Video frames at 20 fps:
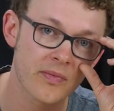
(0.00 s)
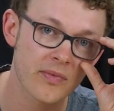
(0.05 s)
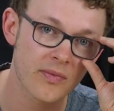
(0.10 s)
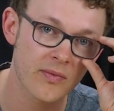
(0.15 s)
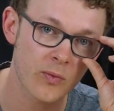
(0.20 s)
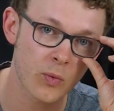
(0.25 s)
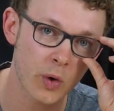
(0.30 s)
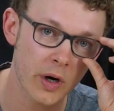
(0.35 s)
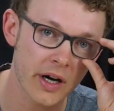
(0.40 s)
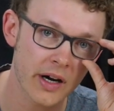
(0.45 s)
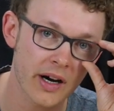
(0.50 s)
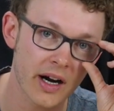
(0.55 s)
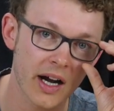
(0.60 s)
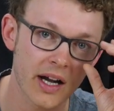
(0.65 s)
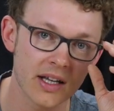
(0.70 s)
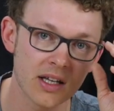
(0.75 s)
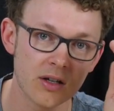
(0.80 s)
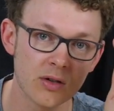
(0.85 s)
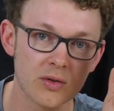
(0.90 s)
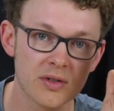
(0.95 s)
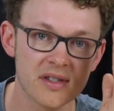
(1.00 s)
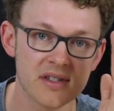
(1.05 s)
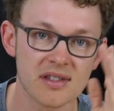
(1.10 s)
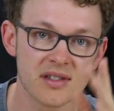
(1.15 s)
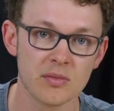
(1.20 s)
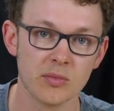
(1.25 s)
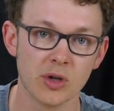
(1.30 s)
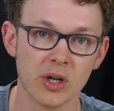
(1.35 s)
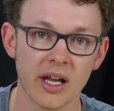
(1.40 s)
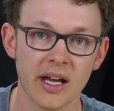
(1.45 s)
where I used
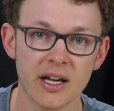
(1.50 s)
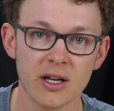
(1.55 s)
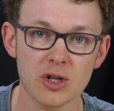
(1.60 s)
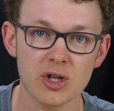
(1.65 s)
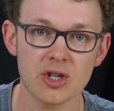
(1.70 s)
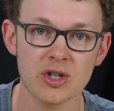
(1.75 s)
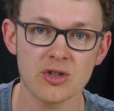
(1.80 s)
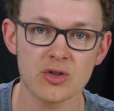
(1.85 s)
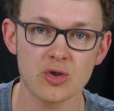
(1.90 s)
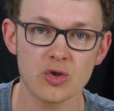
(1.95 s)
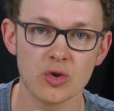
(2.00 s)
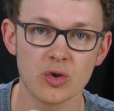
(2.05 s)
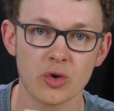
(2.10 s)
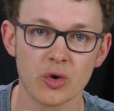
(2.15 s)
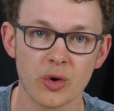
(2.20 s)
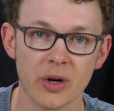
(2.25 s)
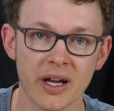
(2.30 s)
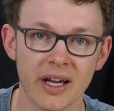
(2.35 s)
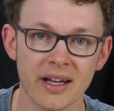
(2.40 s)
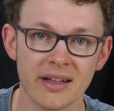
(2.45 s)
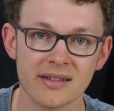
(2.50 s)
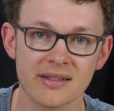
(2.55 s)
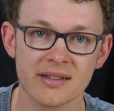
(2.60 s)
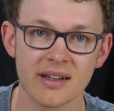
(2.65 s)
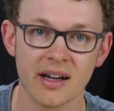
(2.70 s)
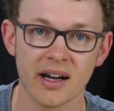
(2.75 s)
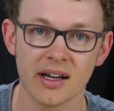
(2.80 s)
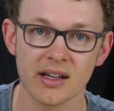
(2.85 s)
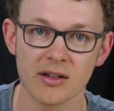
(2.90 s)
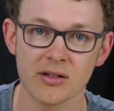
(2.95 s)
simulation to create
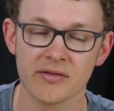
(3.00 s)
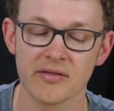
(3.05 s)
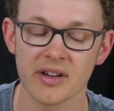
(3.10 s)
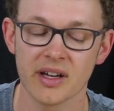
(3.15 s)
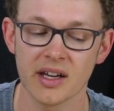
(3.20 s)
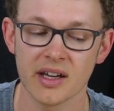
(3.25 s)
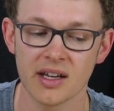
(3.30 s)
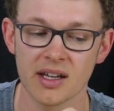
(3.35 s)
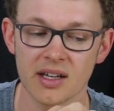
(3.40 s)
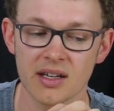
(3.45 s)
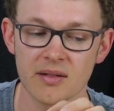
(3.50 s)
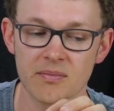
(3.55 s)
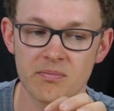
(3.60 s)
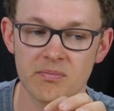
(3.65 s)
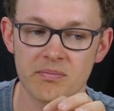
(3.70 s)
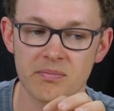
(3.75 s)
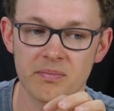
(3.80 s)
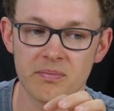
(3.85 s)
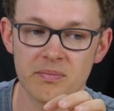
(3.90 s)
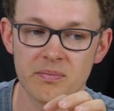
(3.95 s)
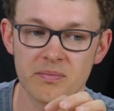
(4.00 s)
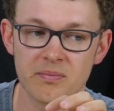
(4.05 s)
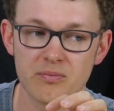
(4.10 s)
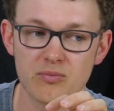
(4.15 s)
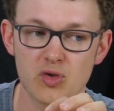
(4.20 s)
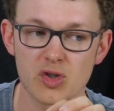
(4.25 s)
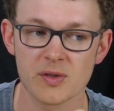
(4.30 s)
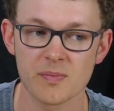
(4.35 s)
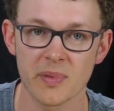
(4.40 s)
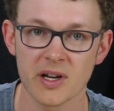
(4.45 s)
kind of a
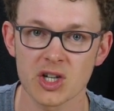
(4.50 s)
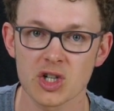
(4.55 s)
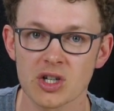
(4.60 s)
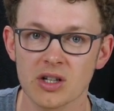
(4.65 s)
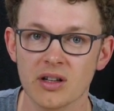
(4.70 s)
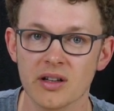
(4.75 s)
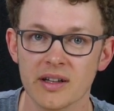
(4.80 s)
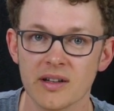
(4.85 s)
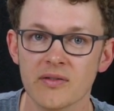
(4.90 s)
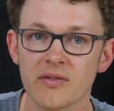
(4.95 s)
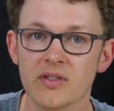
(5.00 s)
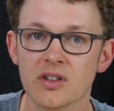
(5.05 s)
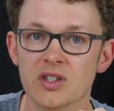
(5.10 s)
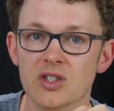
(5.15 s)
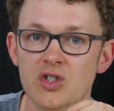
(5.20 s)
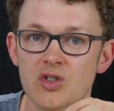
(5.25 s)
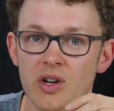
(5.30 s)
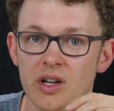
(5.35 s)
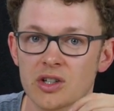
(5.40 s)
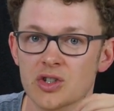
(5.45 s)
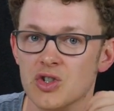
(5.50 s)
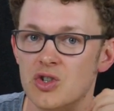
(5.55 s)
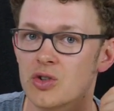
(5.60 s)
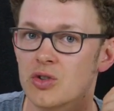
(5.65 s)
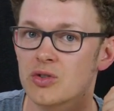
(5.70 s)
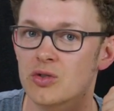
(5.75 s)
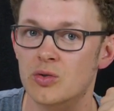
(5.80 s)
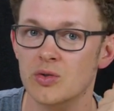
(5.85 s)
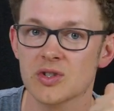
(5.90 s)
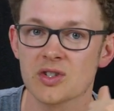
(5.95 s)
special infill
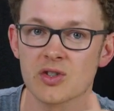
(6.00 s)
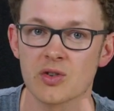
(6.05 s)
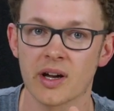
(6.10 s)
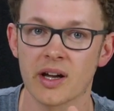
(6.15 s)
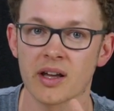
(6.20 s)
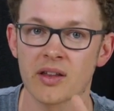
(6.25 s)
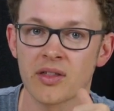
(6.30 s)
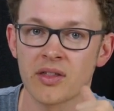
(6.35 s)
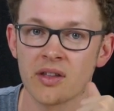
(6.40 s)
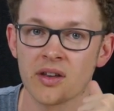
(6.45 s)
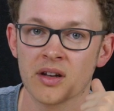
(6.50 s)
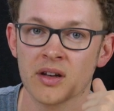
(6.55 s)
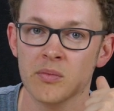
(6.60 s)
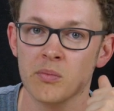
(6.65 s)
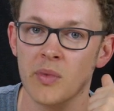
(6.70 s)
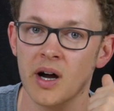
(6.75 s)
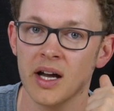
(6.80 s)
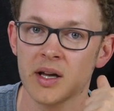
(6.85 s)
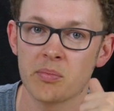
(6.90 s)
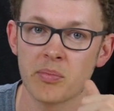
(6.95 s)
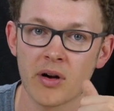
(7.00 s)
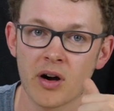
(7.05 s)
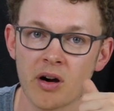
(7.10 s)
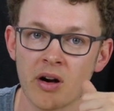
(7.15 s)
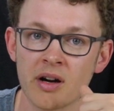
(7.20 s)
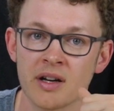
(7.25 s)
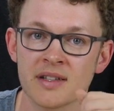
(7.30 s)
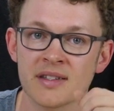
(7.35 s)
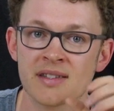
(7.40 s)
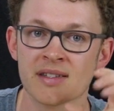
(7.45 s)
structure to strengthen my
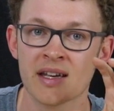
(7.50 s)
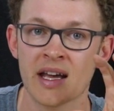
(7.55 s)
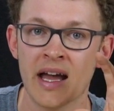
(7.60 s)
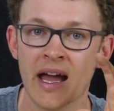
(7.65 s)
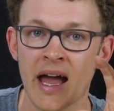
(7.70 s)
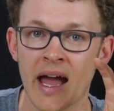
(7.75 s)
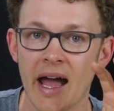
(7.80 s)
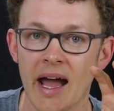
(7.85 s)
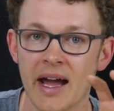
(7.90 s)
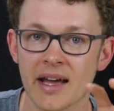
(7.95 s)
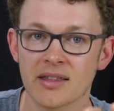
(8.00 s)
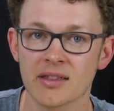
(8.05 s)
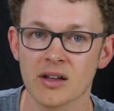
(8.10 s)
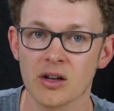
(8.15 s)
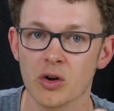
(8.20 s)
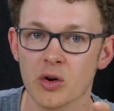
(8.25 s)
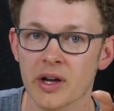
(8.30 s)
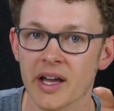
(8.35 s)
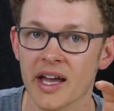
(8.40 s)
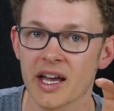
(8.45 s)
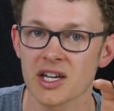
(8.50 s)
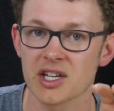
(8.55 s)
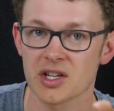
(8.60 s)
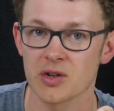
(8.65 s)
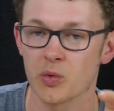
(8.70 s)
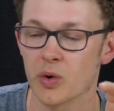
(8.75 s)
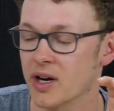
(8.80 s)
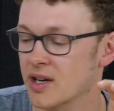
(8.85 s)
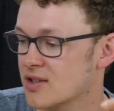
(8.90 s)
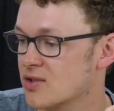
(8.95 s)
parts at the
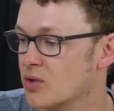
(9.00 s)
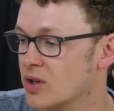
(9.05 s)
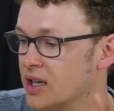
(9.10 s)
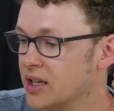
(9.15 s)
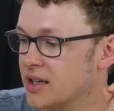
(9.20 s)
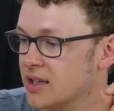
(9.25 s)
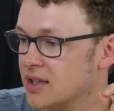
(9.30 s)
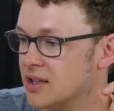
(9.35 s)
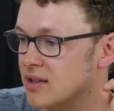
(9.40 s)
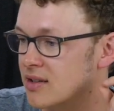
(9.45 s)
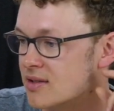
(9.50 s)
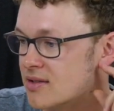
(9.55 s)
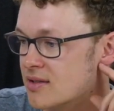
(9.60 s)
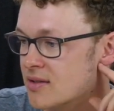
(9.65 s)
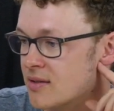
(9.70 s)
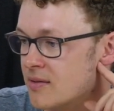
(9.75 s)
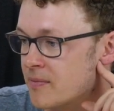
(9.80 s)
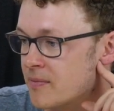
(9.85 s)
location where it's really needed.